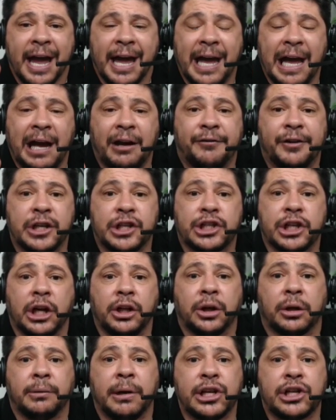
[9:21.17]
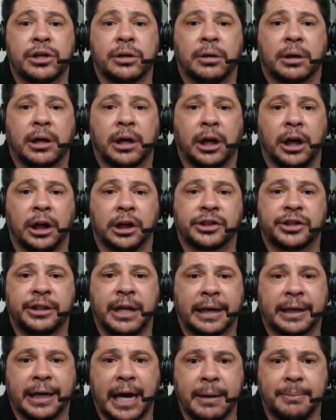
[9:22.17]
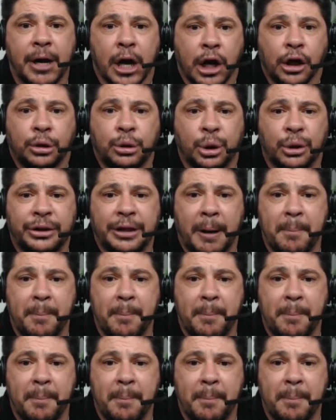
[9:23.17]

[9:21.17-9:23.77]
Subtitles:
every generational curse that came through